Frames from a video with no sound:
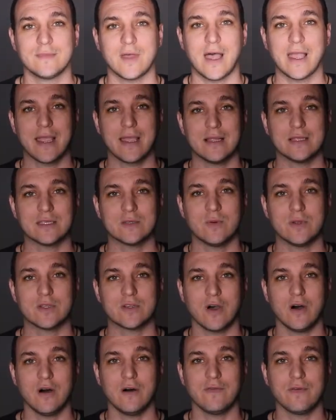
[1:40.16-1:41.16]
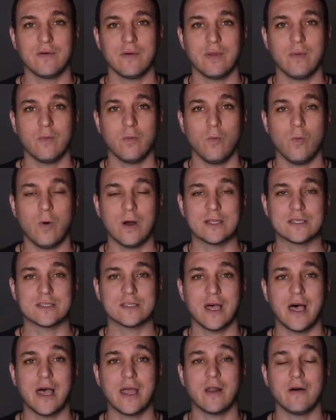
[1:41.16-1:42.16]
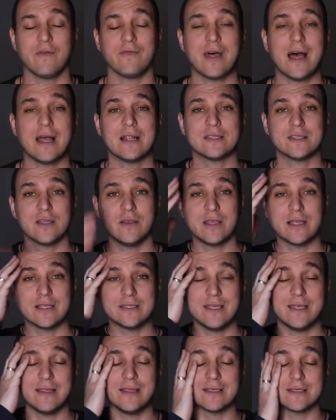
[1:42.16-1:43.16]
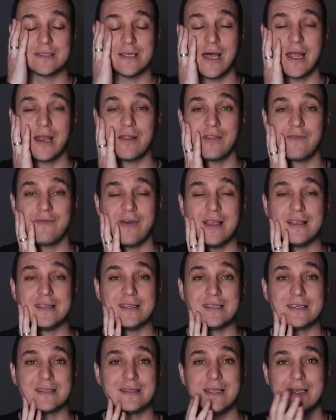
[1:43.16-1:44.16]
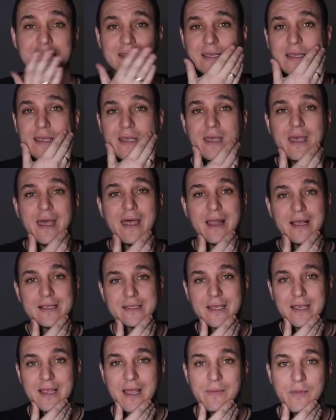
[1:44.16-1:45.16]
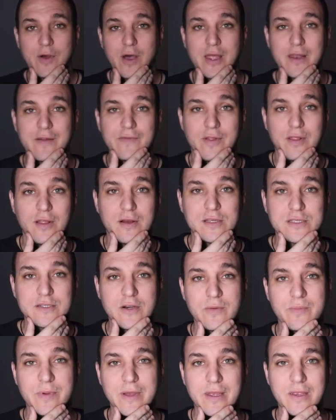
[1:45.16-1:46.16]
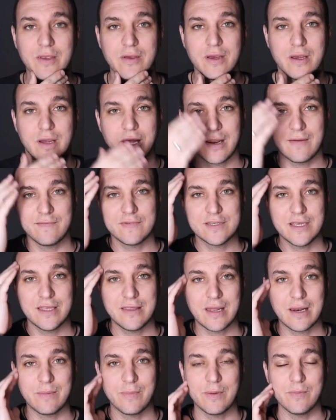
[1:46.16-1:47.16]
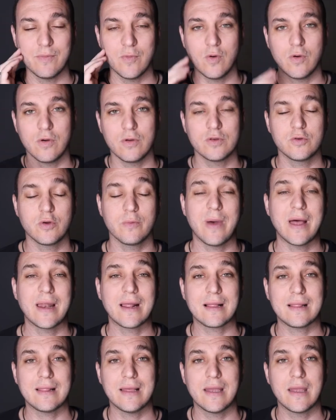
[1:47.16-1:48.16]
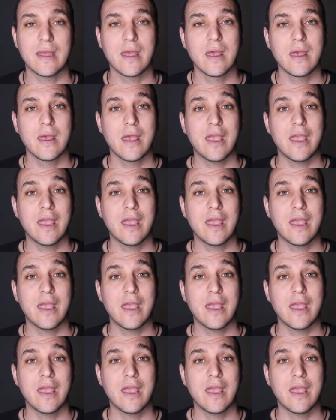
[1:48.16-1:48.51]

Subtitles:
I can switch off one side of that, so you can see this side of the face is lit, and as I come kind of closer a bit, you can kind of see that a bit more dramatically.